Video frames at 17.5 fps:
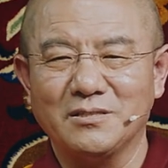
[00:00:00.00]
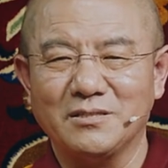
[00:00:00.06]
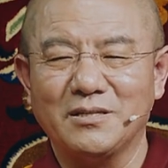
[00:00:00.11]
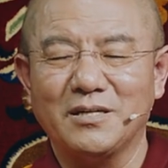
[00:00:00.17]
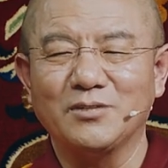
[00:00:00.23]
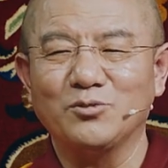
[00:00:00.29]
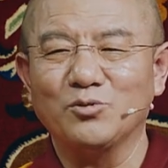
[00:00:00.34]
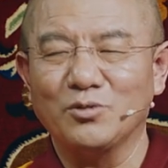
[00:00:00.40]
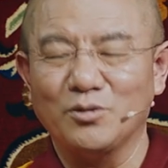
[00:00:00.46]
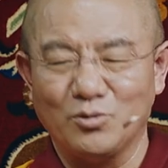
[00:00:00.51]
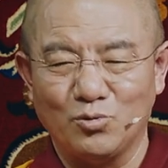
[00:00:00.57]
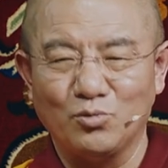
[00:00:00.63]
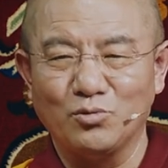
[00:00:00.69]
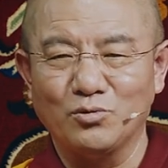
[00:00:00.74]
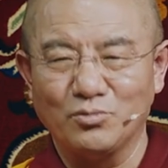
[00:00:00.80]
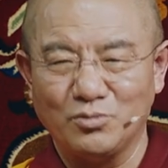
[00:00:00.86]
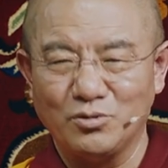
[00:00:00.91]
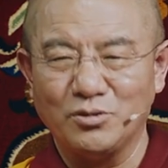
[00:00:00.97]
it was so
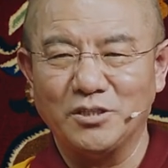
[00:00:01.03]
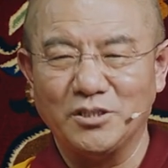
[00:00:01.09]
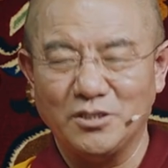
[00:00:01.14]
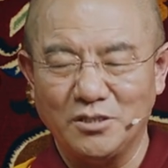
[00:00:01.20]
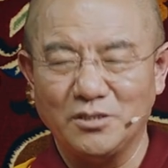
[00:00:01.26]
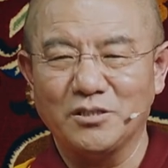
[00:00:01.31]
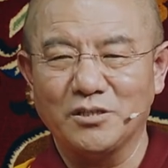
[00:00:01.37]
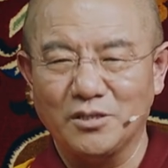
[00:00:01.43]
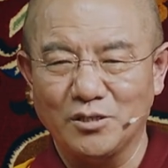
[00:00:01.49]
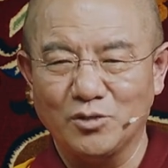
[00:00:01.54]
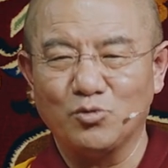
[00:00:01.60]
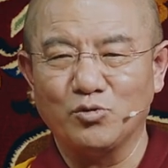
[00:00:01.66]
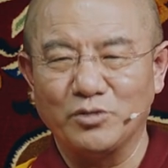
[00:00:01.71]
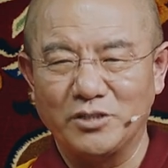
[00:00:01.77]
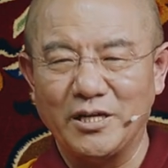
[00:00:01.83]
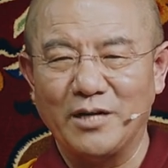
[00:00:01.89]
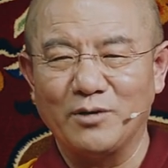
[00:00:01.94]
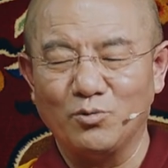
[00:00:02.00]
violent,
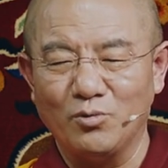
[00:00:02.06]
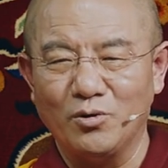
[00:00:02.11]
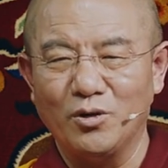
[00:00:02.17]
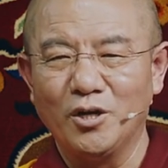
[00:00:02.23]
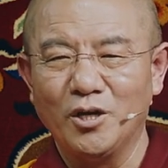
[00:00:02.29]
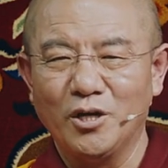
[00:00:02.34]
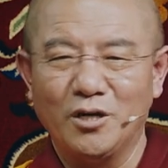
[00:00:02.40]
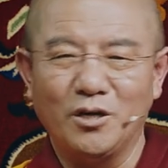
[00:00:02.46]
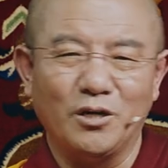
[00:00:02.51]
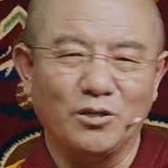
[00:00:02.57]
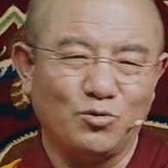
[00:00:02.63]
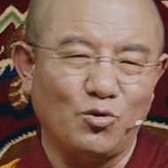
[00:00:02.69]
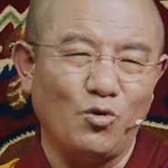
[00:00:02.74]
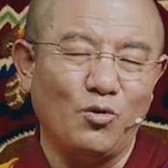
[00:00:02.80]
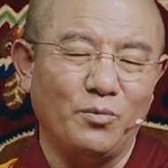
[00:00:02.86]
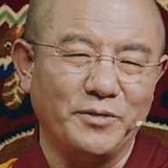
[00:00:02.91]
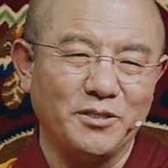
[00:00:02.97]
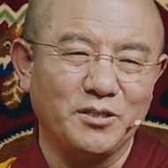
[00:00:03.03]
but many great
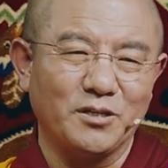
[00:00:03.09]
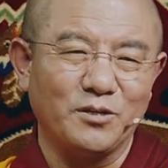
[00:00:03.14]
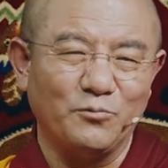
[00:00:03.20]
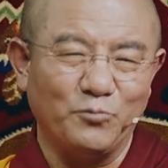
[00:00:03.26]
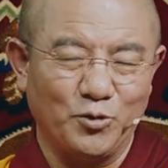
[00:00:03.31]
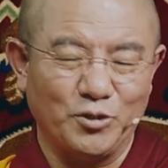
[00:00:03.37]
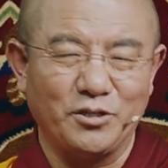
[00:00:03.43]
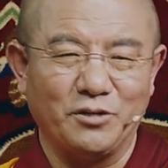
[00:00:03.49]
people really